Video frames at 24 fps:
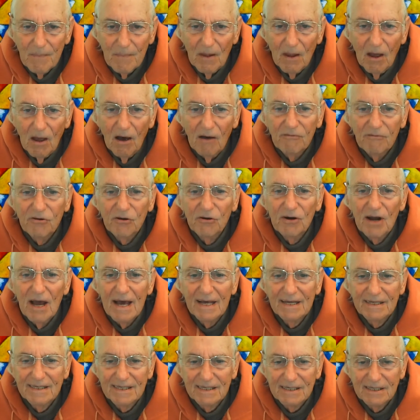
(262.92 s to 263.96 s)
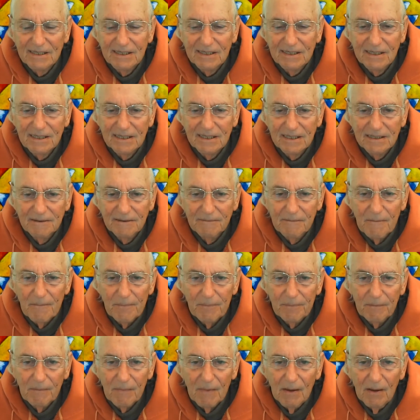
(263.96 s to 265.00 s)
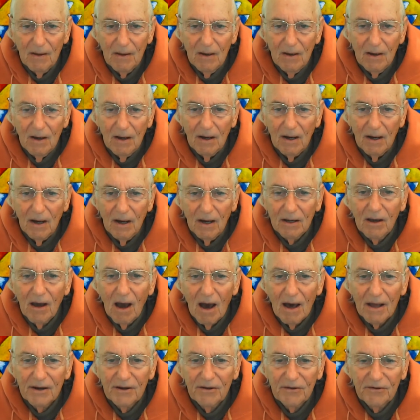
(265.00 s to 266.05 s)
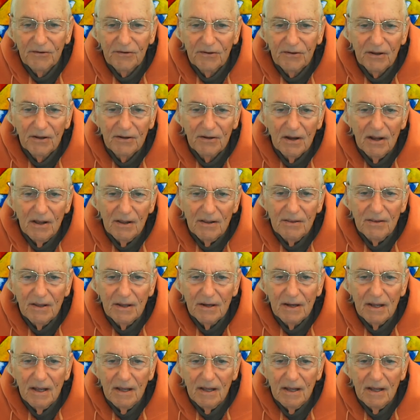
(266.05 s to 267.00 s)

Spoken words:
of your essence, a goddess that